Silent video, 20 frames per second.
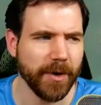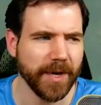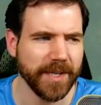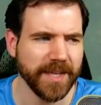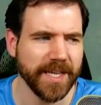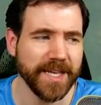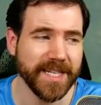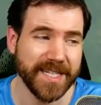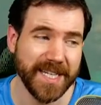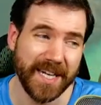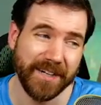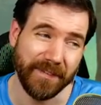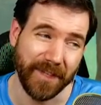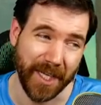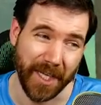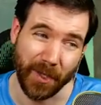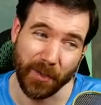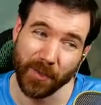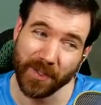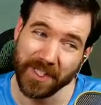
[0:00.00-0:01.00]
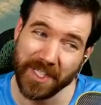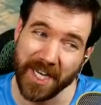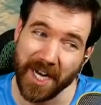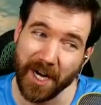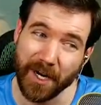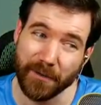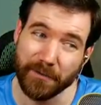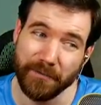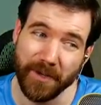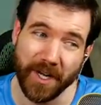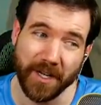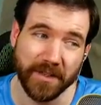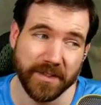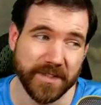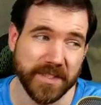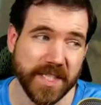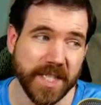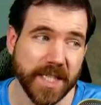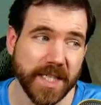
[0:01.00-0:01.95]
I think it's kind of equally our fault